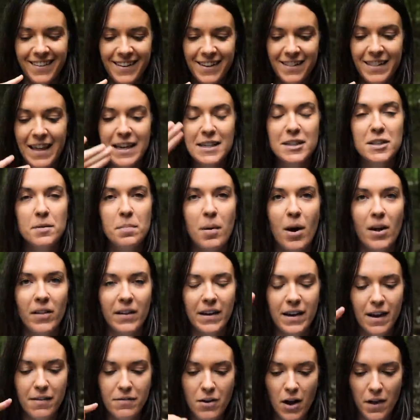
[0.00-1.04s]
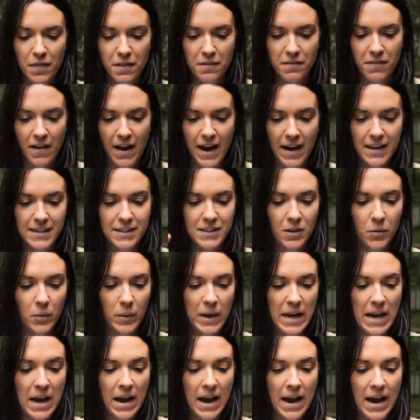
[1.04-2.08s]
Thanks to Pauline, I've got the facts. So
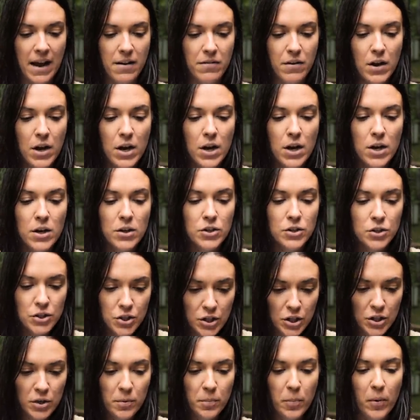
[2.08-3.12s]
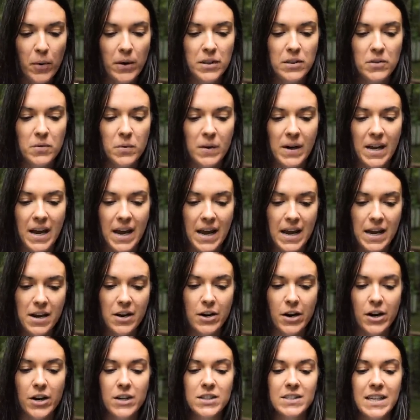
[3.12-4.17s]
we have 2.3
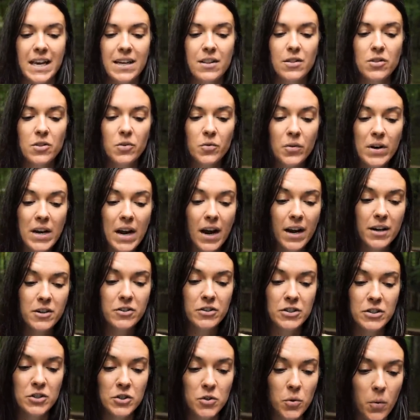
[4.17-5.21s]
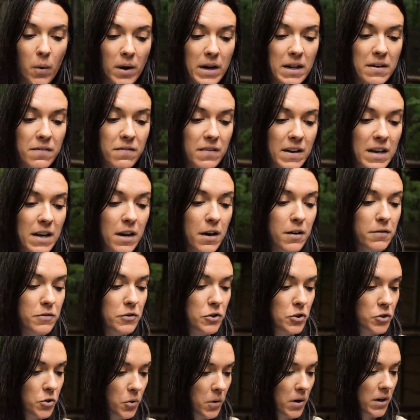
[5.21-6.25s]
acres and 320 feet of
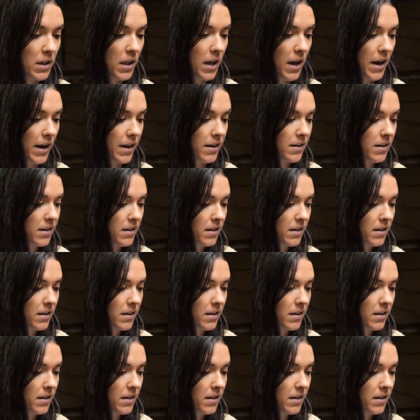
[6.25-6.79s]
shoreline.